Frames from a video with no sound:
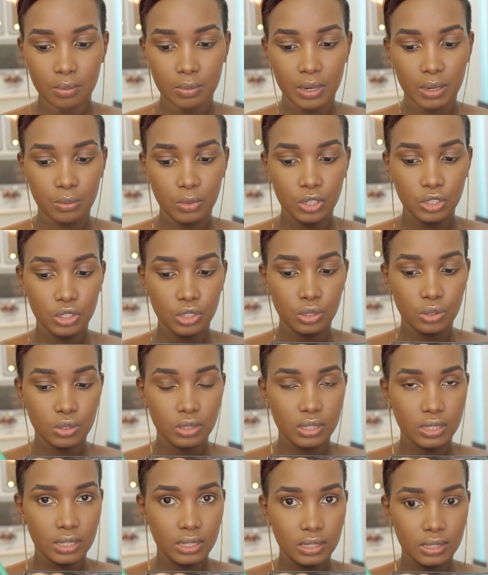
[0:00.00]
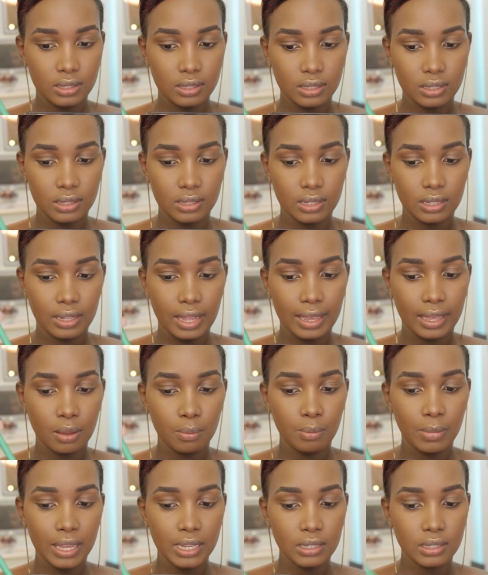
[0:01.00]
But I'm going to use this. It's like a
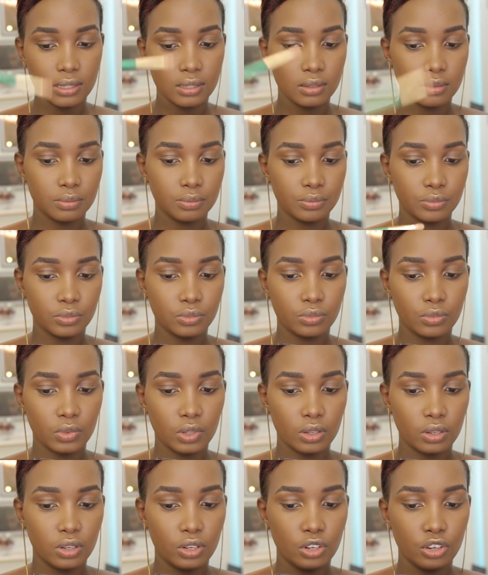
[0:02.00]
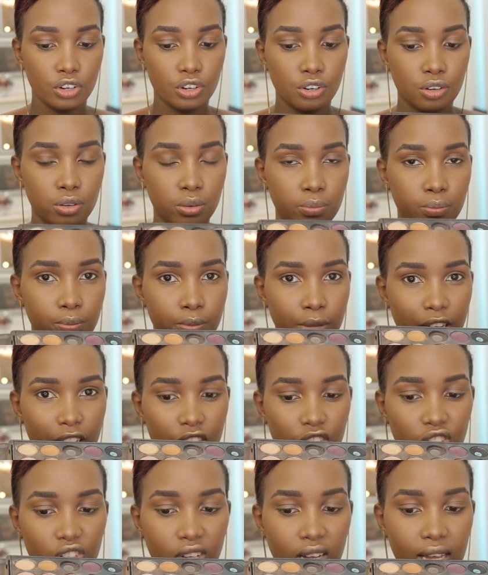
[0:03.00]
matte
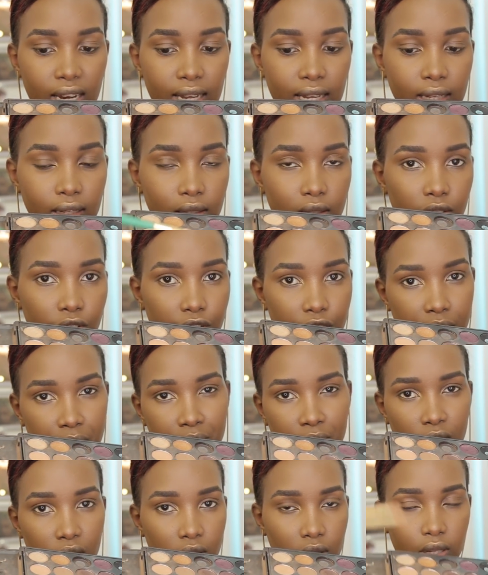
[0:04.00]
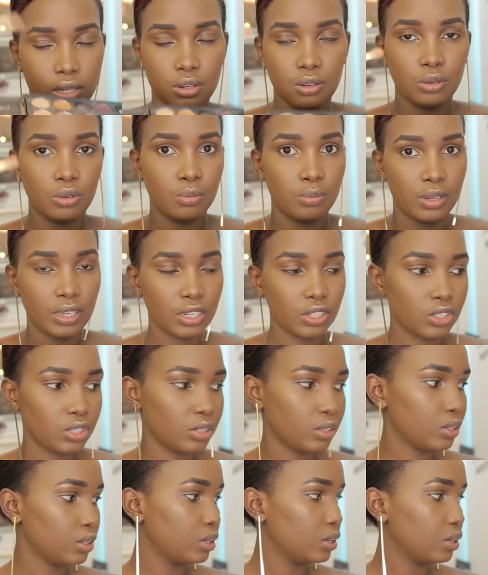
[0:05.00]
beige color, cream. I don't know, beige.